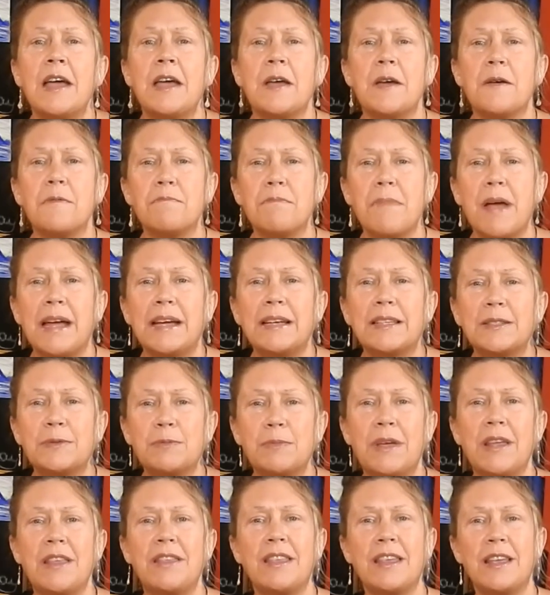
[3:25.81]
It makes
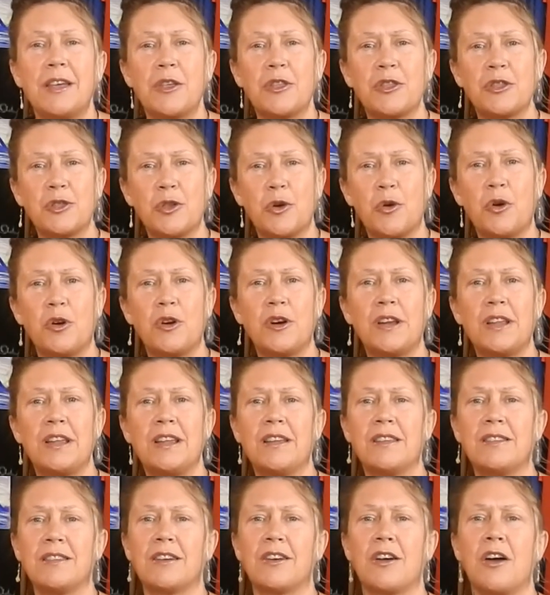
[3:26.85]
me the
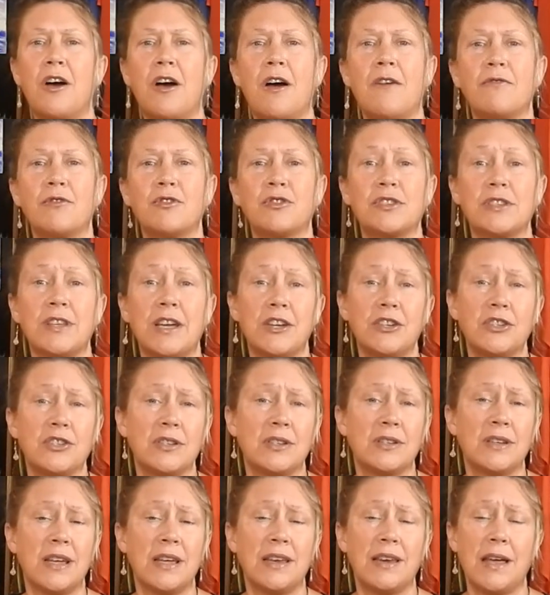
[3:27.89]
authority in the
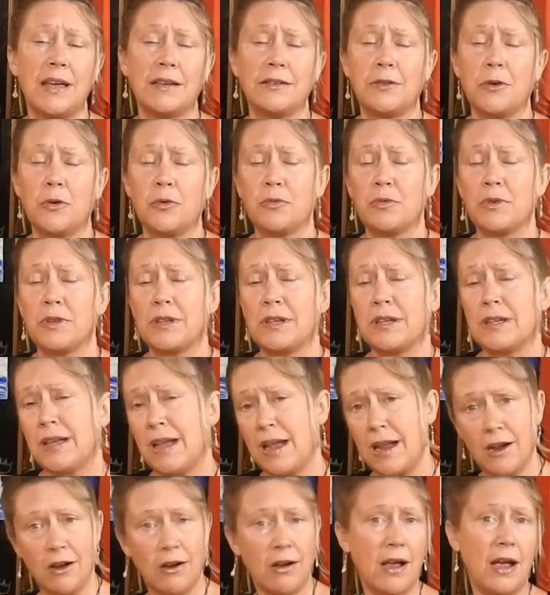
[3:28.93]
conversation, and I don't really
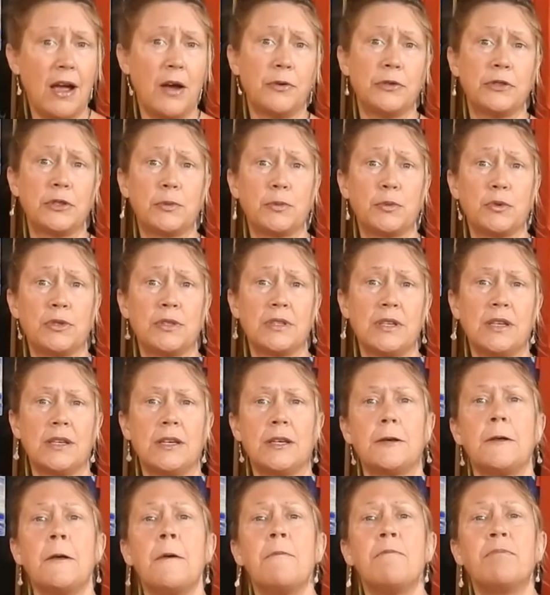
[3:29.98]
care how it's
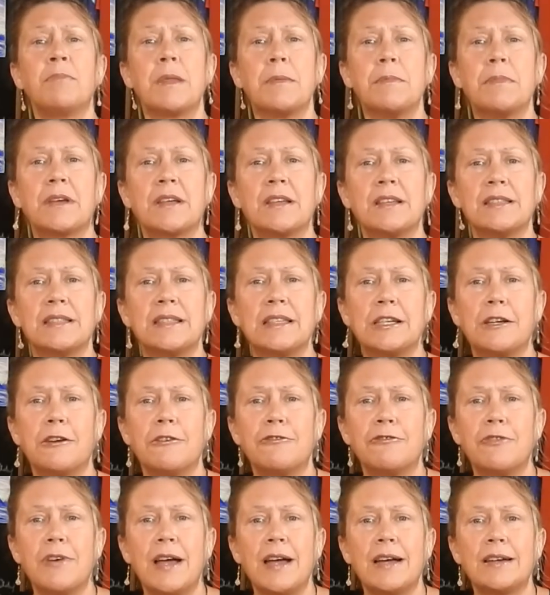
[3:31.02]
presented because the
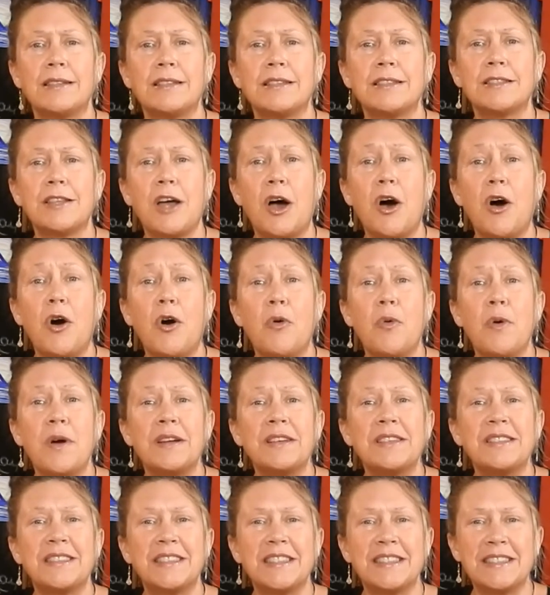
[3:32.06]
effect is
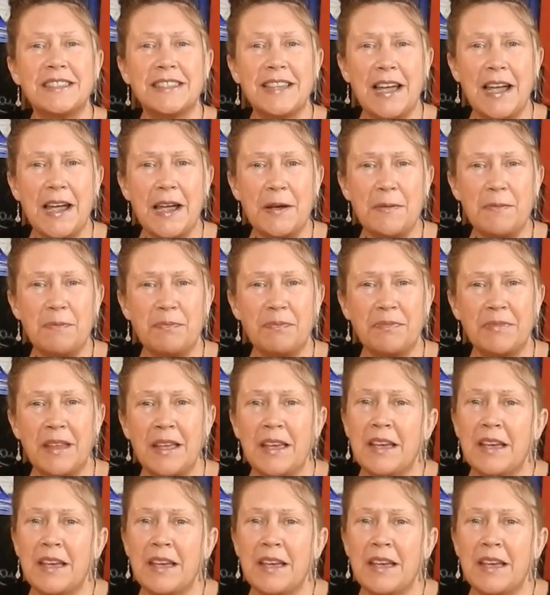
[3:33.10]
always the same.